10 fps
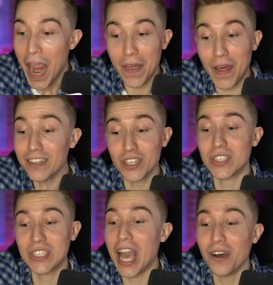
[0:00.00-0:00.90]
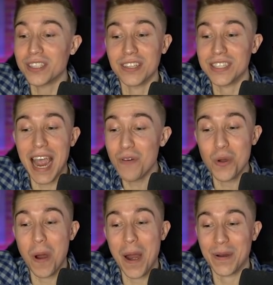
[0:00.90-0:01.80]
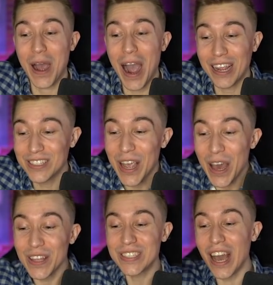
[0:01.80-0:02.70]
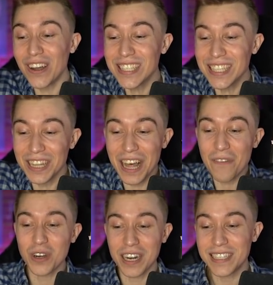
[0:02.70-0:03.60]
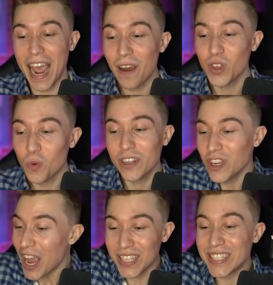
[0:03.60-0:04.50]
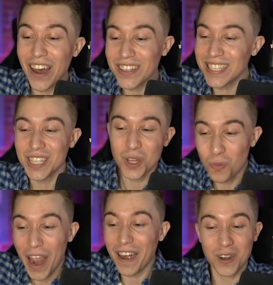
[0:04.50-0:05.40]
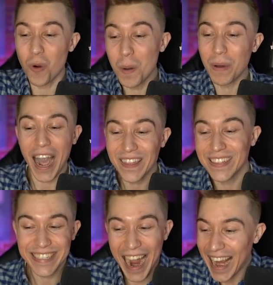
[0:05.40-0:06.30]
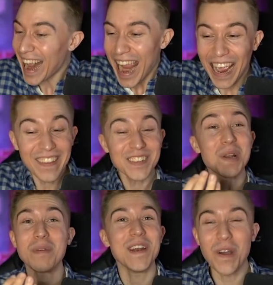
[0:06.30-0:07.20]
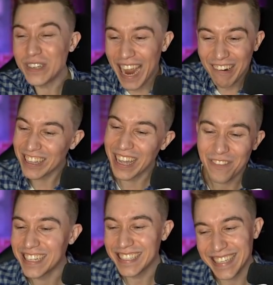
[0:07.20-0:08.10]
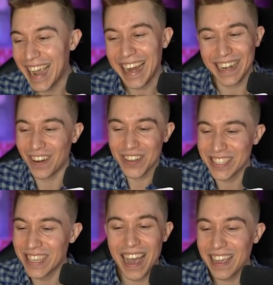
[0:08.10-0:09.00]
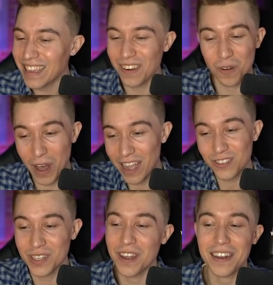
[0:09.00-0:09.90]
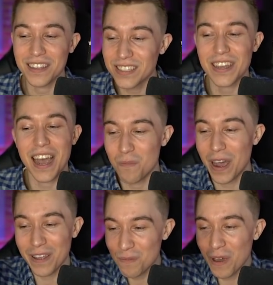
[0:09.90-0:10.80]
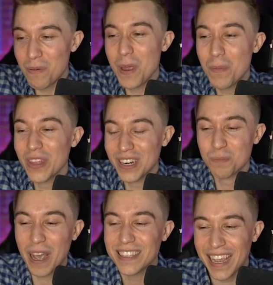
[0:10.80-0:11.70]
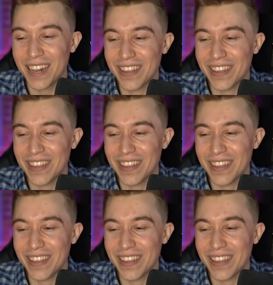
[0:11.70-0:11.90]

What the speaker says: And then I just skeletons everywhere, guys. The skeletons on the left are going to tank for the Witch. The skeletons on the right are going behind the Giant. And there's going to be no tower left in sight. And all this guy, or well, actually not this guy, my people that are spectating